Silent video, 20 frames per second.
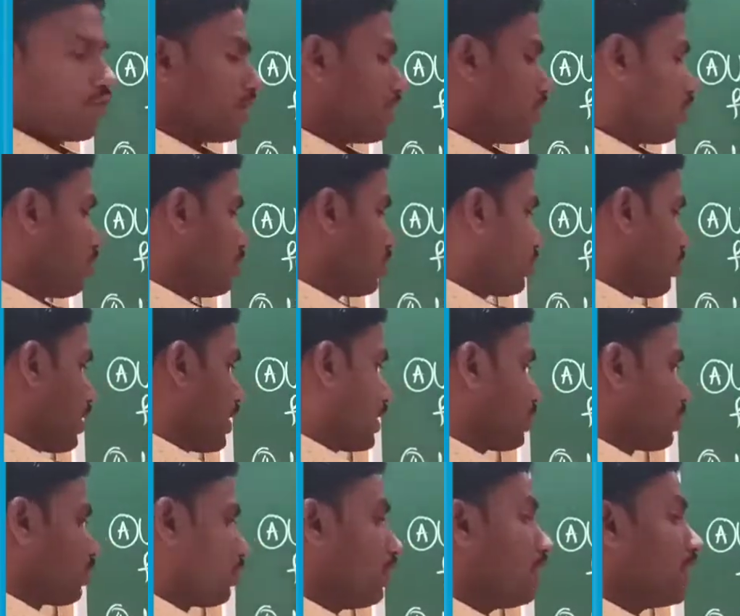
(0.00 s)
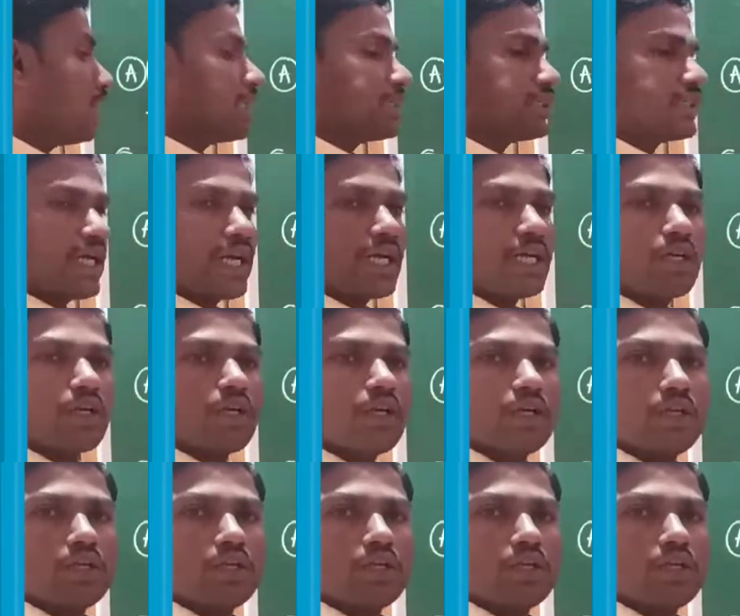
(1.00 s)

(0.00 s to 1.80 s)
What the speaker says: We don't want to check